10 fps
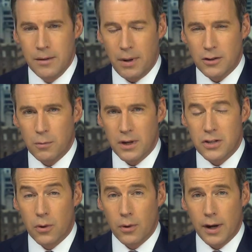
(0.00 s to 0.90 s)
But the big
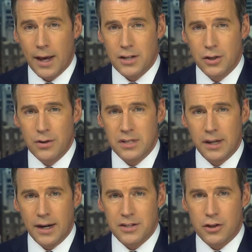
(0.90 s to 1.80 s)
story on Action News
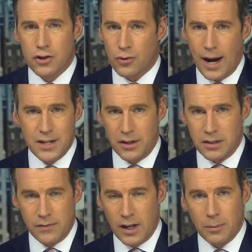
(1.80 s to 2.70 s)
tonight is the tragic
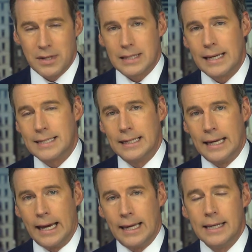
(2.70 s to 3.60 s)
developments late
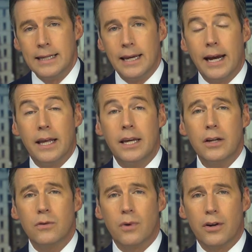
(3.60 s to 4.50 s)
today in a
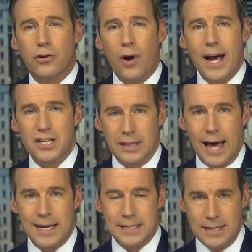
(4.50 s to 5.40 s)
hit and run crash
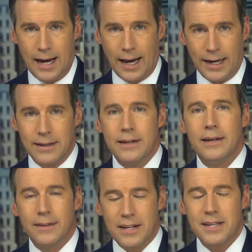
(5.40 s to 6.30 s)
last night
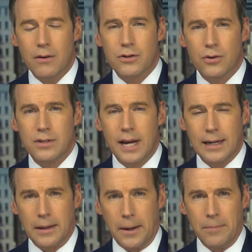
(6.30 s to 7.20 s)
that's now turned
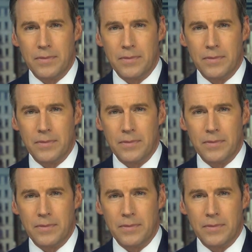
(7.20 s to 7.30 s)
deadly.